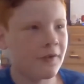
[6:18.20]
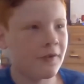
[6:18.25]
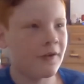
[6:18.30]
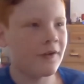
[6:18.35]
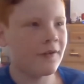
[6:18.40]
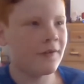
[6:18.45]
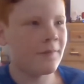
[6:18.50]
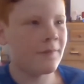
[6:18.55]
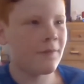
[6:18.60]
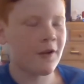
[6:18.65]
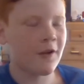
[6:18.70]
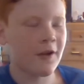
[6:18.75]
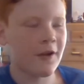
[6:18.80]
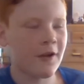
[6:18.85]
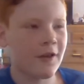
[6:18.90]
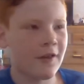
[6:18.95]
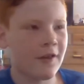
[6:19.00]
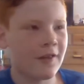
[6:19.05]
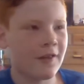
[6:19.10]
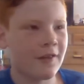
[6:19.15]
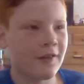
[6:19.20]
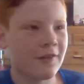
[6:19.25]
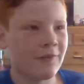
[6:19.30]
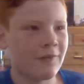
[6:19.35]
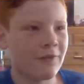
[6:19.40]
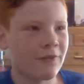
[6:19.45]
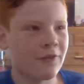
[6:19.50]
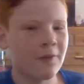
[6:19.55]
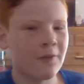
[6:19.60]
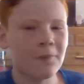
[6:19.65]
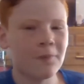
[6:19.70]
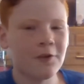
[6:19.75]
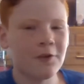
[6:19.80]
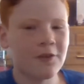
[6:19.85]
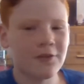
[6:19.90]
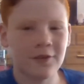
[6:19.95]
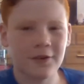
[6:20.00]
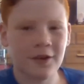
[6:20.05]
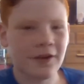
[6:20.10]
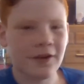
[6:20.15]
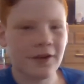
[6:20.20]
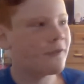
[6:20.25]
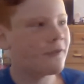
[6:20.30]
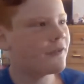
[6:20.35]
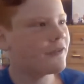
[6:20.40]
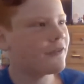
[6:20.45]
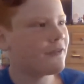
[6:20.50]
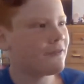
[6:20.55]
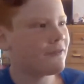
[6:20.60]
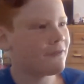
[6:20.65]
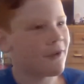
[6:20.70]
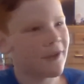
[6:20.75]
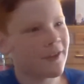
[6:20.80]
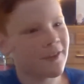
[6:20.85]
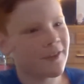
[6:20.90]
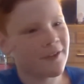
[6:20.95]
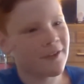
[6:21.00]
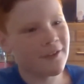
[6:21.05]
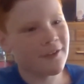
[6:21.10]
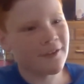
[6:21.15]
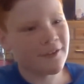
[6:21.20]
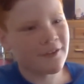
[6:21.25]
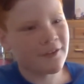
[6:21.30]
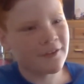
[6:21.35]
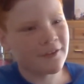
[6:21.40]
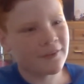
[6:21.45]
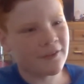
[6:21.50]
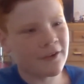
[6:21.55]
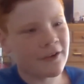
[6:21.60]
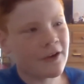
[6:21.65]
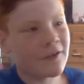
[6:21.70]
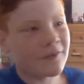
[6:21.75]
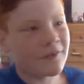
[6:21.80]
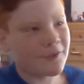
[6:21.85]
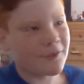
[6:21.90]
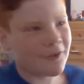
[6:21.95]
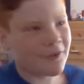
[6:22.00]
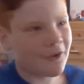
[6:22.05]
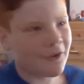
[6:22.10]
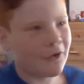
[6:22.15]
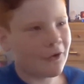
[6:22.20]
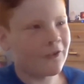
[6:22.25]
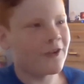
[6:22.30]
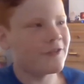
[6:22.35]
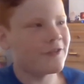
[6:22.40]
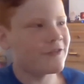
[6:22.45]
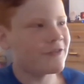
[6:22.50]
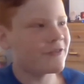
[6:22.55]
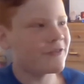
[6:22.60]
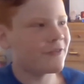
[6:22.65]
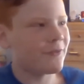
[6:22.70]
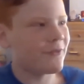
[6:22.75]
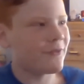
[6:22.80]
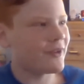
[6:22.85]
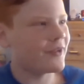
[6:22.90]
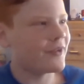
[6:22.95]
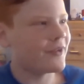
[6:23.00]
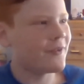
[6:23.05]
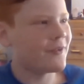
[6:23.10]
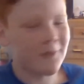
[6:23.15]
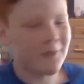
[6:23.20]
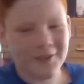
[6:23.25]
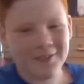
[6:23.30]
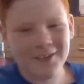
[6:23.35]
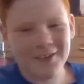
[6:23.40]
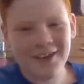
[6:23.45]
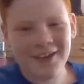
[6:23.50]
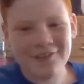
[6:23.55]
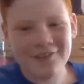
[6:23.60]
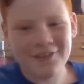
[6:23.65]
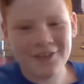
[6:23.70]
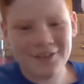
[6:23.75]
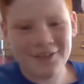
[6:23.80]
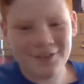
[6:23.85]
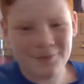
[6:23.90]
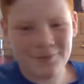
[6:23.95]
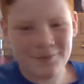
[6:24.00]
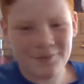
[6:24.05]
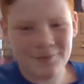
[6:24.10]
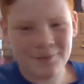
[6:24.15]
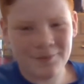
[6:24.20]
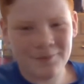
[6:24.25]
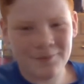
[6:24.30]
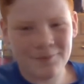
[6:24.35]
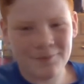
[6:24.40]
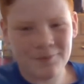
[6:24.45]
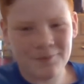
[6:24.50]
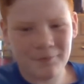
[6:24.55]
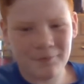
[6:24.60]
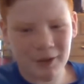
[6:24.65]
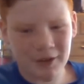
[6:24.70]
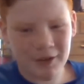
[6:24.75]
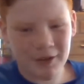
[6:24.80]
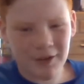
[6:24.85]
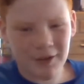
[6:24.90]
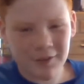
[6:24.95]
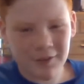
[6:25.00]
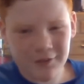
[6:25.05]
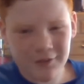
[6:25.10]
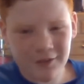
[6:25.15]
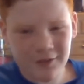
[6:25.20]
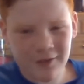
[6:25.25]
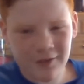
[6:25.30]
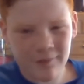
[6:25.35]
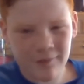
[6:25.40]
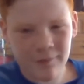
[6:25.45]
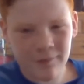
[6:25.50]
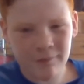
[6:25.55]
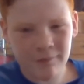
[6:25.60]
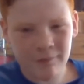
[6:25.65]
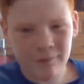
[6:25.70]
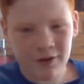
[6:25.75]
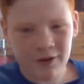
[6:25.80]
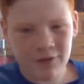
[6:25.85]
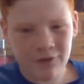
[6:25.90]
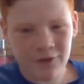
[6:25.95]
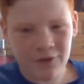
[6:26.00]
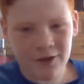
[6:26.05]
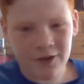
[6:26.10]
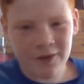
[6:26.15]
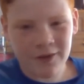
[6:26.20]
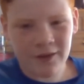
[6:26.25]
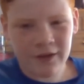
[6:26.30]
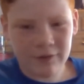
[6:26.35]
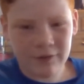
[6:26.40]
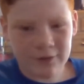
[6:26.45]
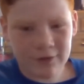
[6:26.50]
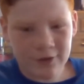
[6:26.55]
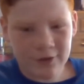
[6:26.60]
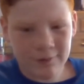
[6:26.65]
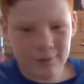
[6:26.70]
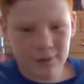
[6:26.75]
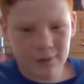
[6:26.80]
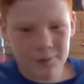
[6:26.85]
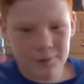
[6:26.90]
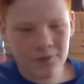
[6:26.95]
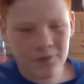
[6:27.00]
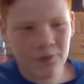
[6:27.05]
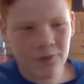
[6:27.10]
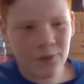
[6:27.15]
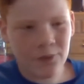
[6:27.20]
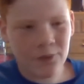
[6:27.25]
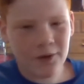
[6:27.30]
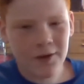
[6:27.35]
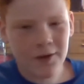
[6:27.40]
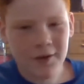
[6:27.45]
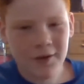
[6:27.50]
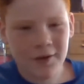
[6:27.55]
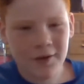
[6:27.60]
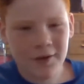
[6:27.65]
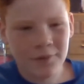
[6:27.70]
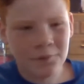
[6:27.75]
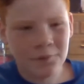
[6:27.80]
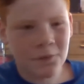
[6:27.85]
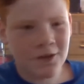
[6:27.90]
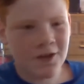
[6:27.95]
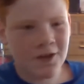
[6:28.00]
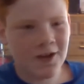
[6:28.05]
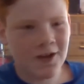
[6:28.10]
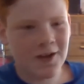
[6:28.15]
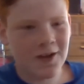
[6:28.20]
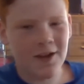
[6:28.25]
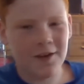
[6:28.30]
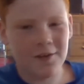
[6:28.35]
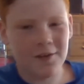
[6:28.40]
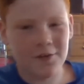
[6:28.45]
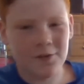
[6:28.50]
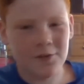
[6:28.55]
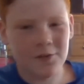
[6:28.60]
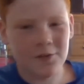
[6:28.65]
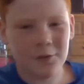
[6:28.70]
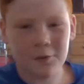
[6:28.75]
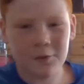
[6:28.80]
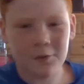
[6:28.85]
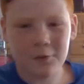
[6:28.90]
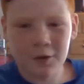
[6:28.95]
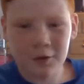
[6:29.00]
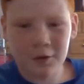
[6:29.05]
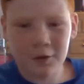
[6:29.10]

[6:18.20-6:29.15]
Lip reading: I for some reason I always just like the color orange. So then one day my cousin and my friend that I was talking about before, we got out of school.